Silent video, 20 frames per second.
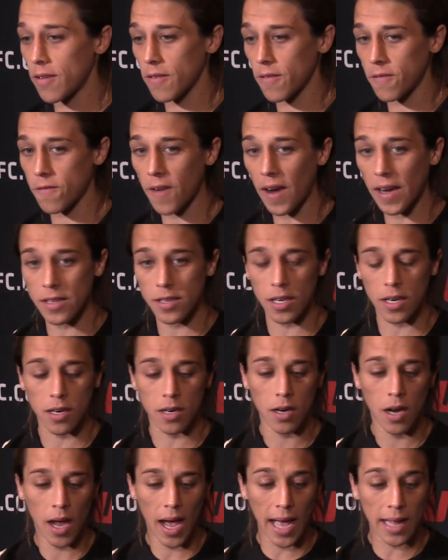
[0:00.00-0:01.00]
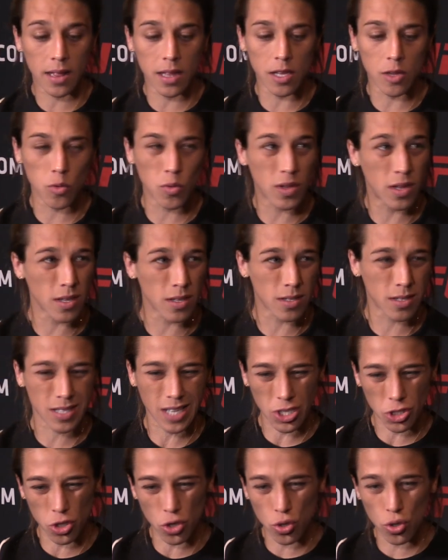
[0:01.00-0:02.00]
fighter, athlete with
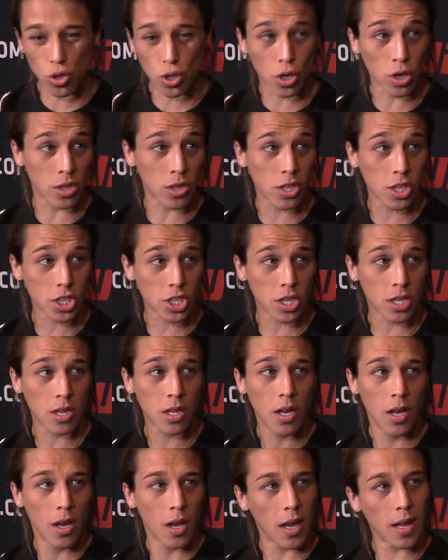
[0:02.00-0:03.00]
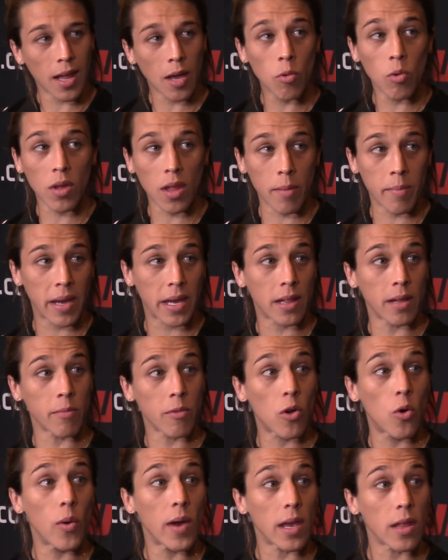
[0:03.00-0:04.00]
such a good condition, and I want to make them
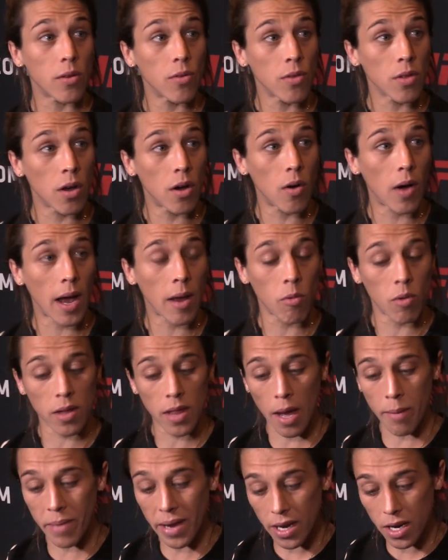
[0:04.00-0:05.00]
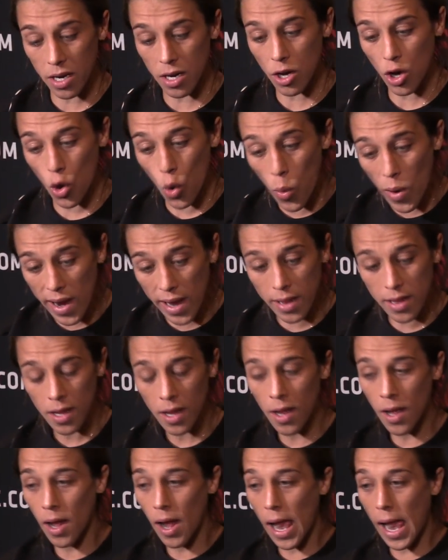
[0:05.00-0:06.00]
quit, you know. I want to make her quit
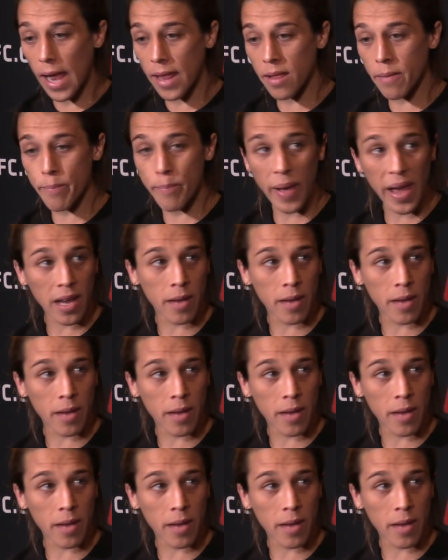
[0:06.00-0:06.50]
and beg